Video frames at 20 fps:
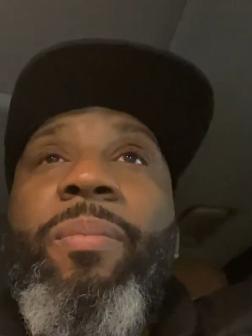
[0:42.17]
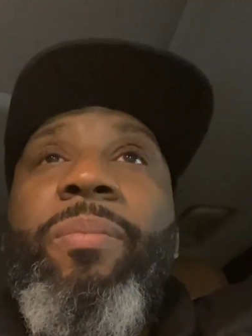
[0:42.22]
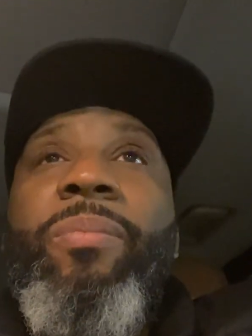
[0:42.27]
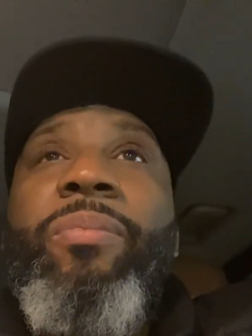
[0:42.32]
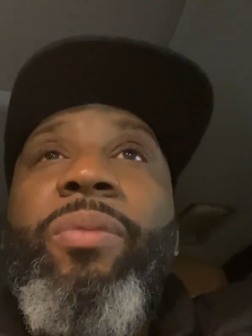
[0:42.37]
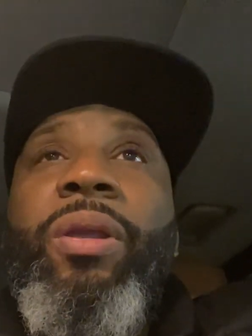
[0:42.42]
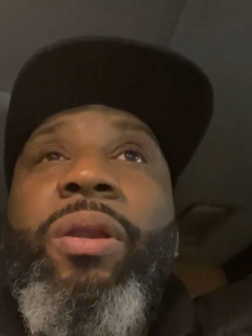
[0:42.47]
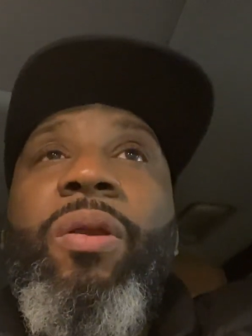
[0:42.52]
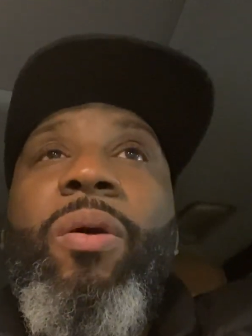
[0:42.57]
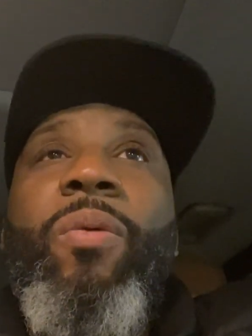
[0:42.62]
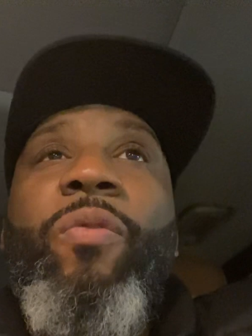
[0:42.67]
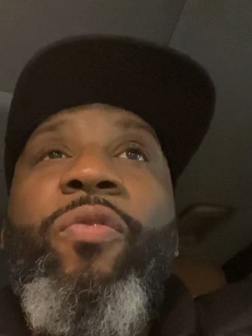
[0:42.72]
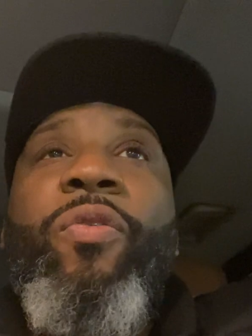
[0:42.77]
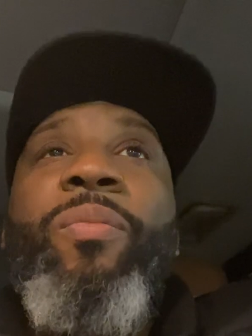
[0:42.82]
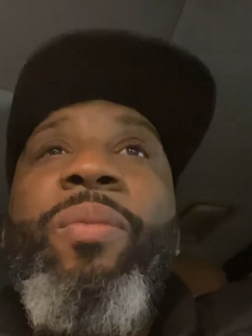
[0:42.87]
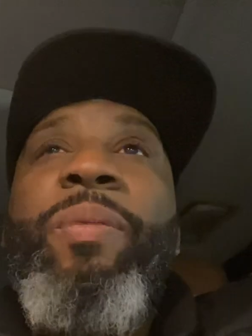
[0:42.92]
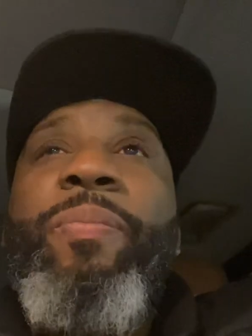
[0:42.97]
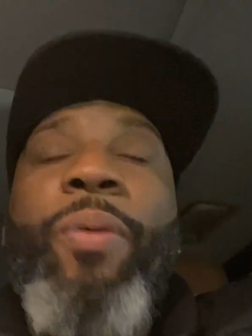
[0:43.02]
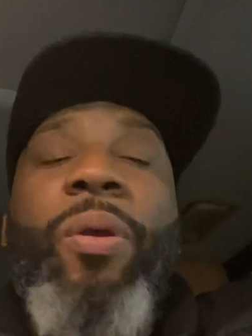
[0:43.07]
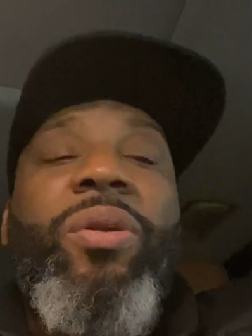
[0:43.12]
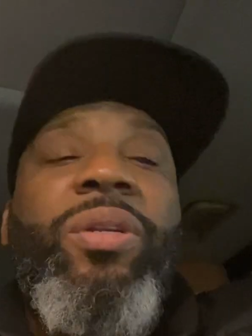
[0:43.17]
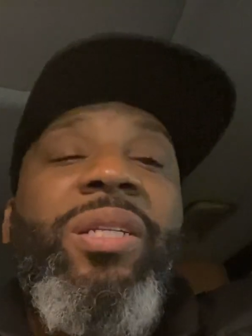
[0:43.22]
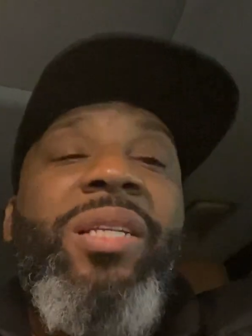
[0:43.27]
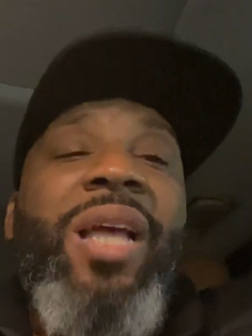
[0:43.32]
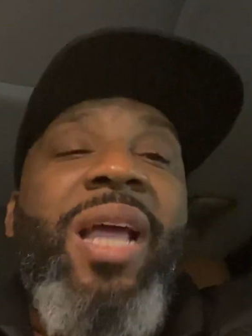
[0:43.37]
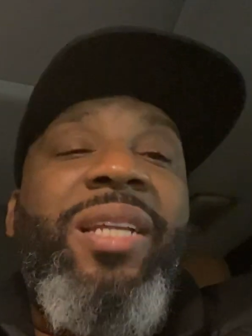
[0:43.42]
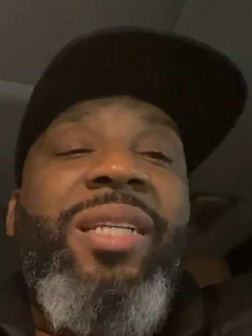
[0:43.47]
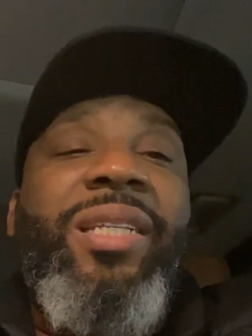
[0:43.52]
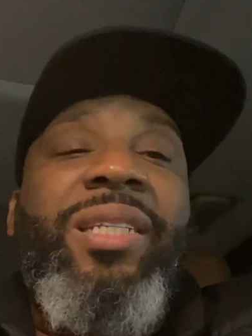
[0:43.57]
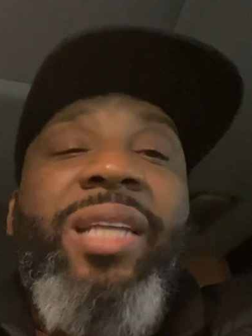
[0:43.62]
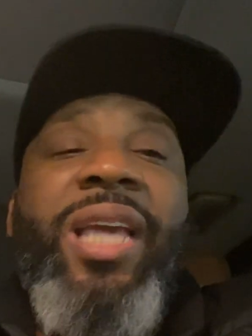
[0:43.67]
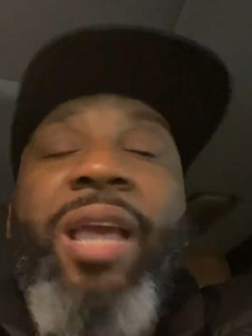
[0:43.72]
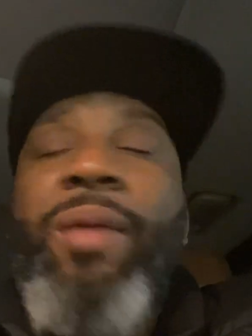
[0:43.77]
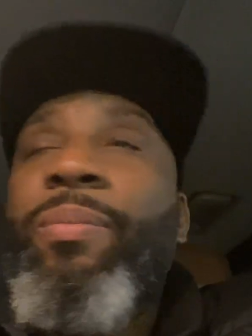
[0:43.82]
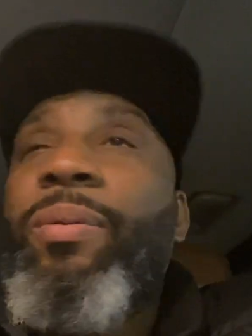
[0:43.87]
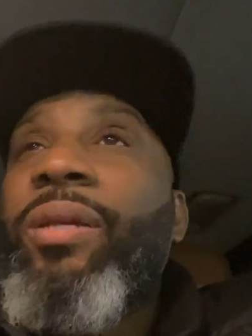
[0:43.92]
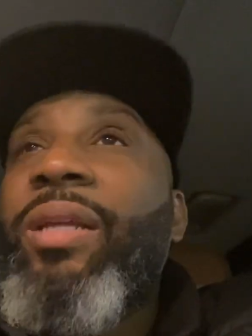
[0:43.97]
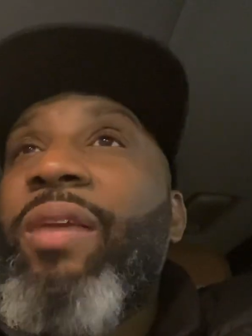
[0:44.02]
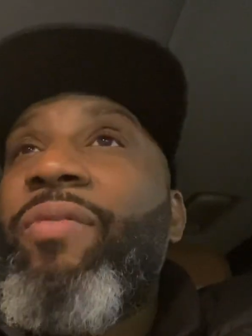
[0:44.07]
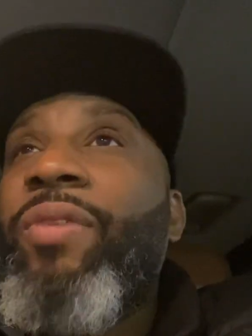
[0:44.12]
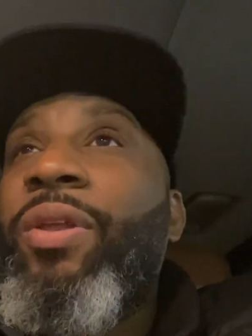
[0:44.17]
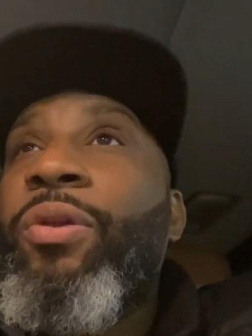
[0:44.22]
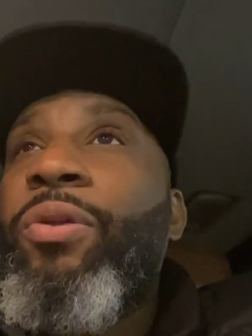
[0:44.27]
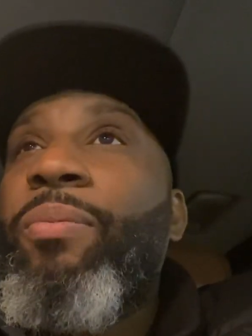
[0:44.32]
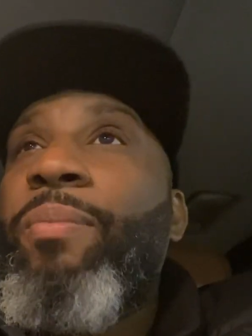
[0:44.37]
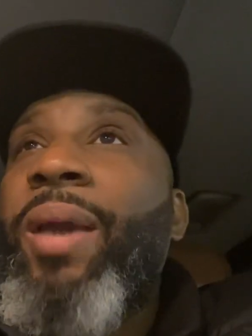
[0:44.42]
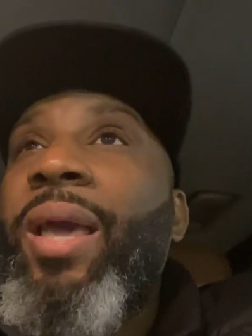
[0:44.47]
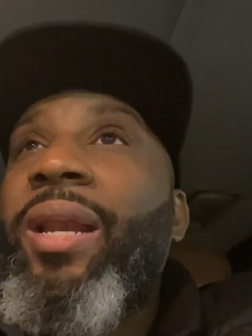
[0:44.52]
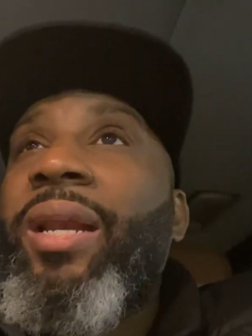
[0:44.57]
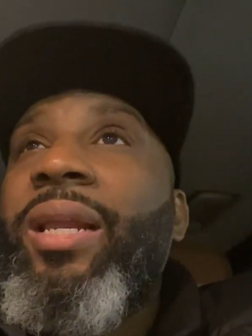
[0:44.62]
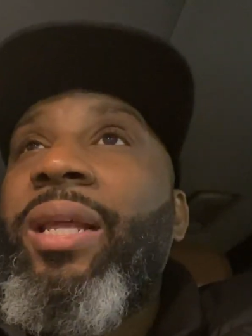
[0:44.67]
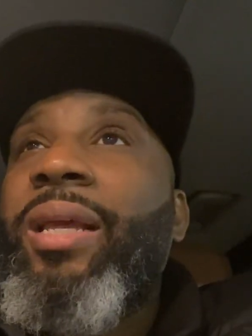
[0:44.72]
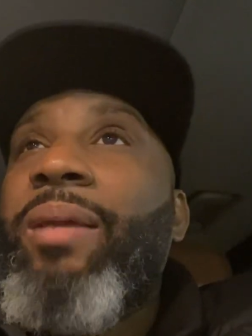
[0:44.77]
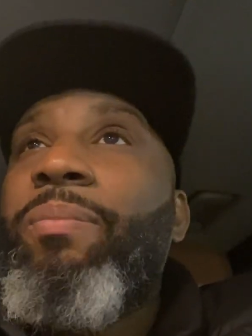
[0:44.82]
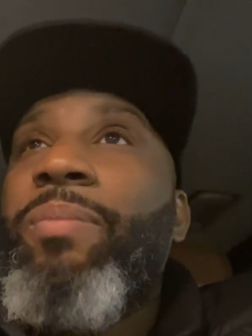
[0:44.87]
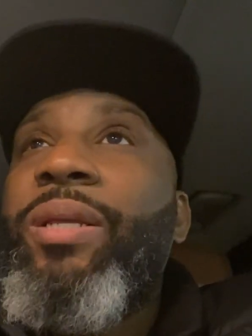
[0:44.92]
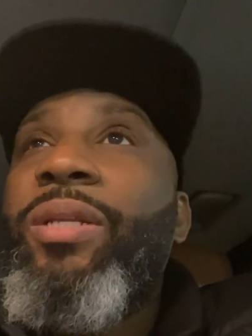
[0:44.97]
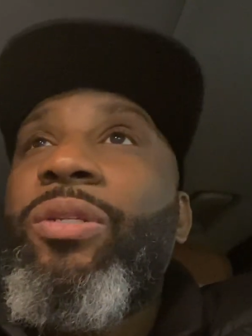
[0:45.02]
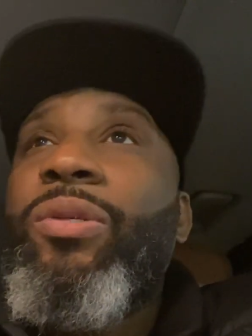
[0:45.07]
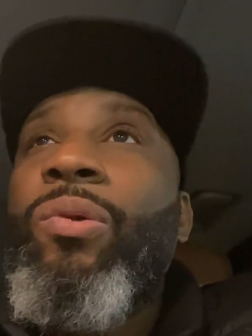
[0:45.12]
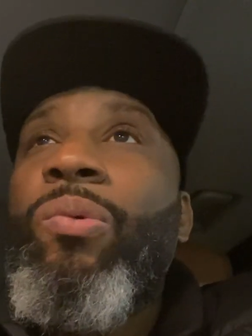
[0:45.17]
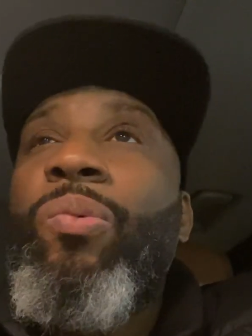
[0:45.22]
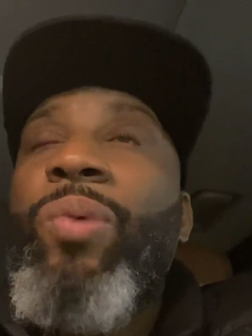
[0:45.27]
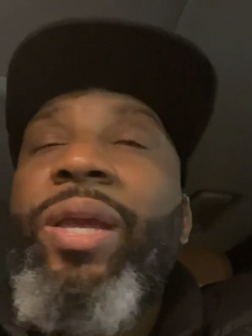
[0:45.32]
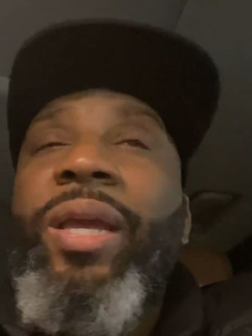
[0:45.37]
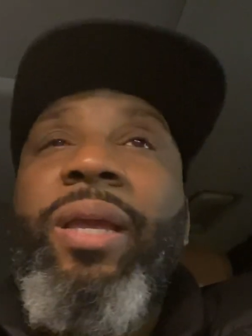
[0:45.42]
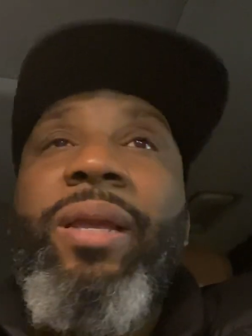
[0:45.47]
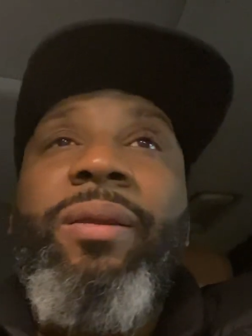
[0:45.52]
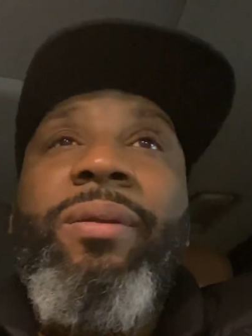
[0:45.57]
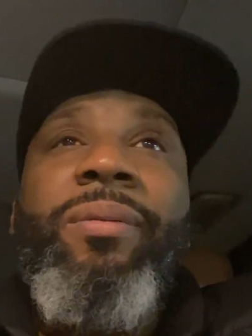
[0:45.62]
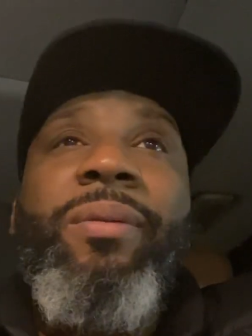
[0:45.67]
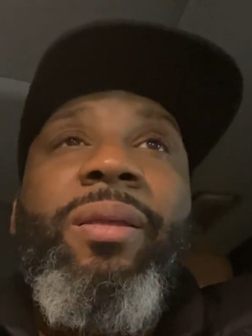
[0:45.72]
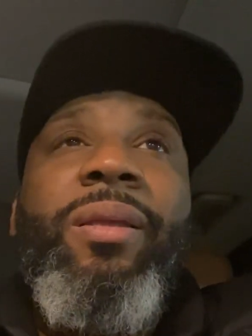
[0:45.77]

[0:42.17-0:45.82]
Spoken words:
You know, for me personally, I just can't believe that humanity can be so wicked.